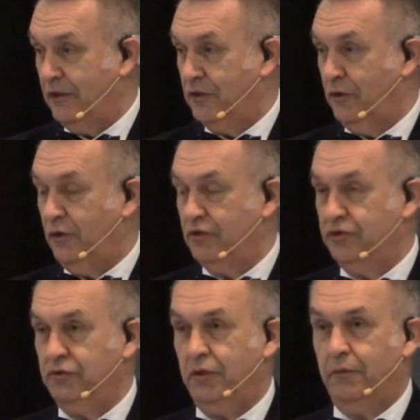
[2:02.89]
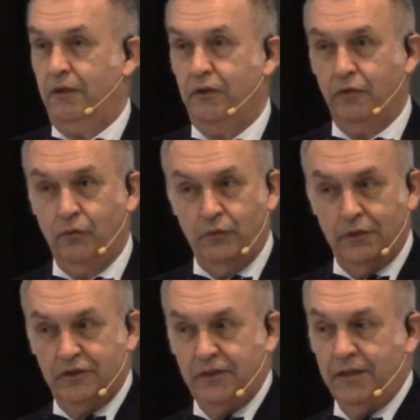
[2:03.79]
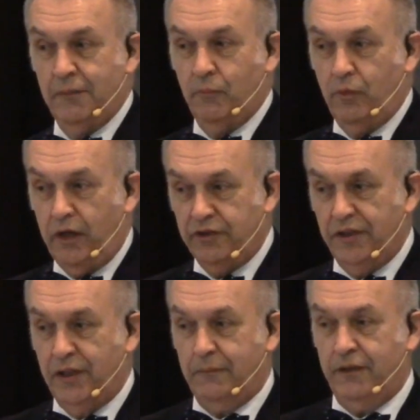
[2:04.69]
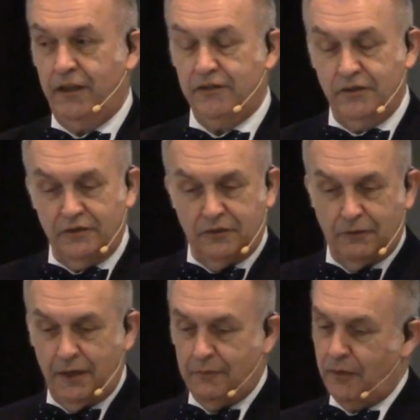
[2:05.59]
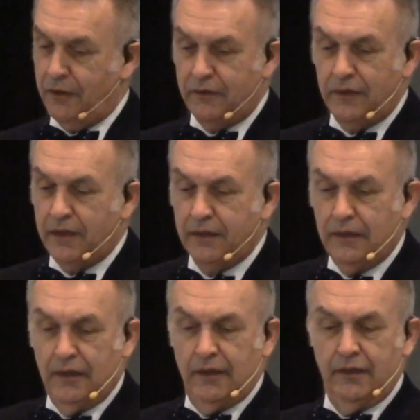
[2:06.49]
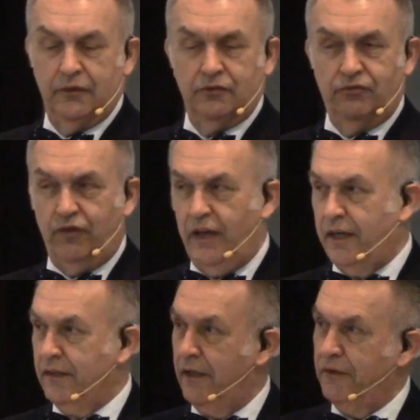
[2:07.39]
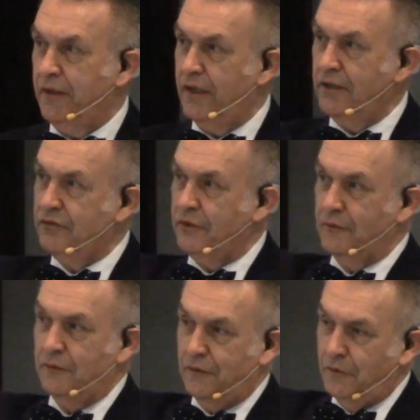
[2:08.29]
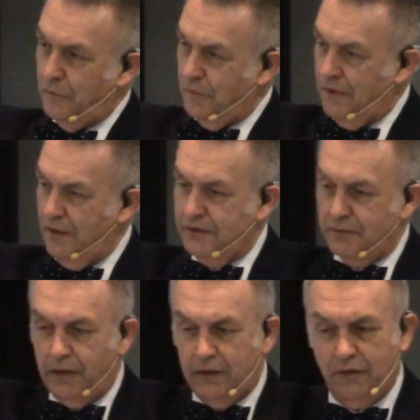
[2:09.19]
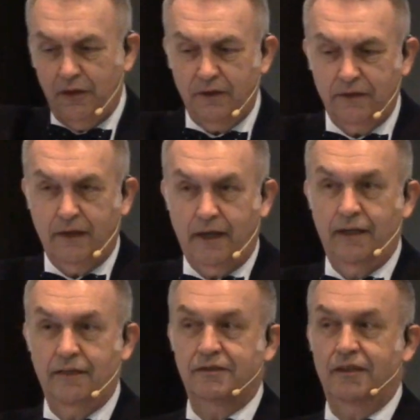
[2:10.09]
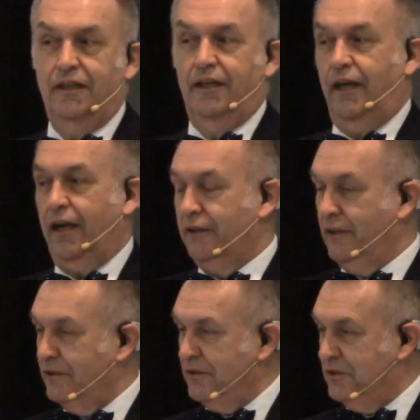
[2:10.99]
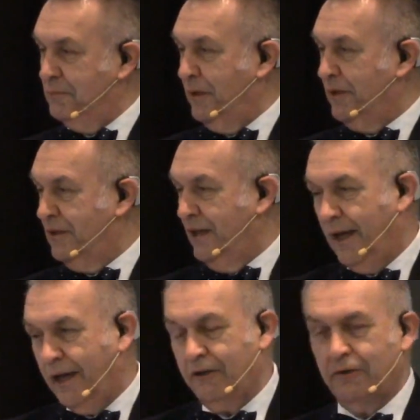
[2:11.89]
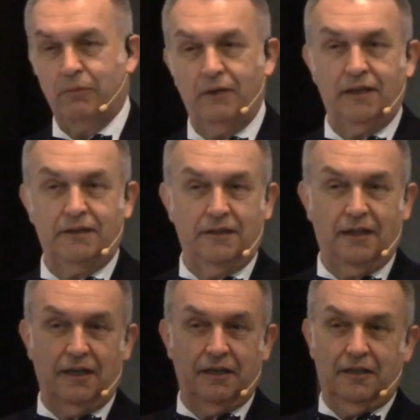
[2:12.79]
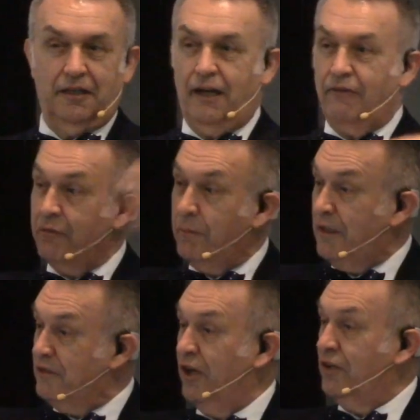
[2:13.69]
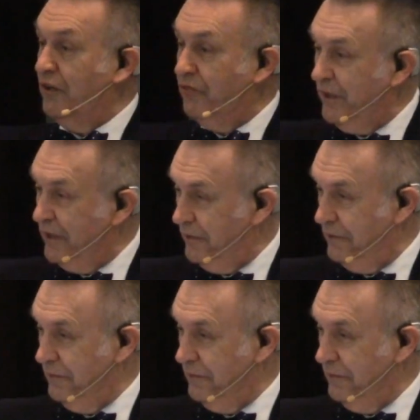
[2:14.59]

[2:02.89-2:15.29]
goals, you would see him rushing up the ice, his trademark thing. He goes flying down the ice and deeks around all the guys and does a spectacular play at the end, and everybody's on their feet.